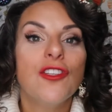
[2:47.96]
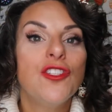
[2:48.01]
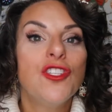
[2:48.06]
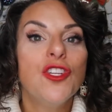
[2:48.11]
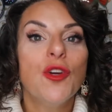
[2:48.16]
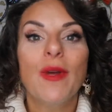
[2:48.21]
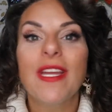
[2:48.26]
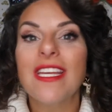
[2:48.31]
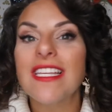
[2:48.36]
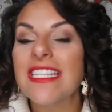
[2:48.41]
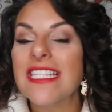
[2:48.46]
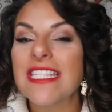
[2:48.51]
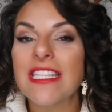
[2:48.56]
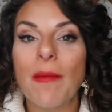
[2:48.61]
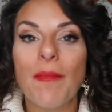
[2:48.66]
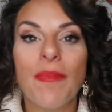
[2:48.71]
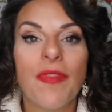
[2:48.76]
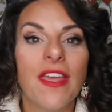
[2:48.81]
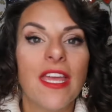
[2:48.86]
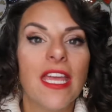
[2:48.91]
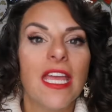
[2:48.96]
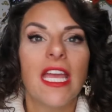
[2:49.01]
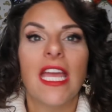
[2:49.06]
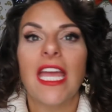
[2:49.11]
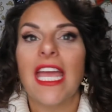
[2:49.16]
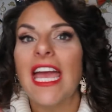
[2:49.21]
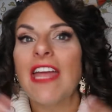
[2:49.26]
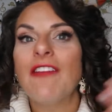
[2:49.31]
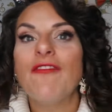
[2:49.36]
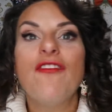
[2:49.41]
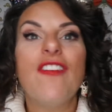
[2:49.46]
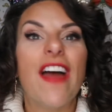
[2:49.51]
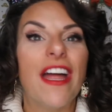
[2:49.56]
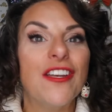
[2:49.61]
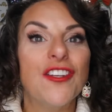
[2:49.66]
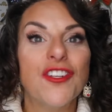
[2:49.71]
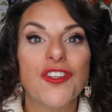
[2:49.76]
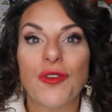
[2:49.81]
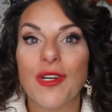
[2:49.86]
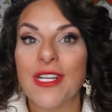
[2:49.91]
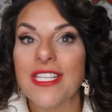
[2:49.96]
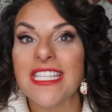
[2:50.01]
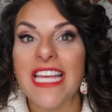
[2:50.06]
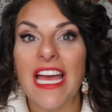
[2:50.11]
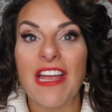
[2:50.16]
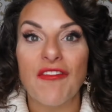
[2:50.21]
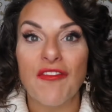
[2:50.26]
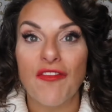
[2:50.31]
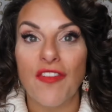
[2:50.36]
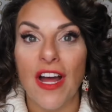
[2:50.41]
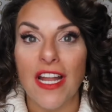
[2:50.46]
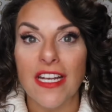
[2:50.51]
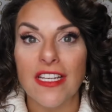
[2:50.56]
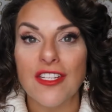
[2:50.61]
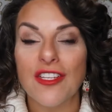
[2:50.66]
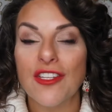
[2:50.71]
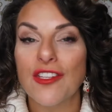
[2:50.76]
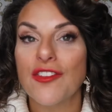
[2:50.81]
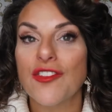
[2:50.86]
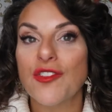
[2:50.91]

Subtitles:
doing something adventurous and fun.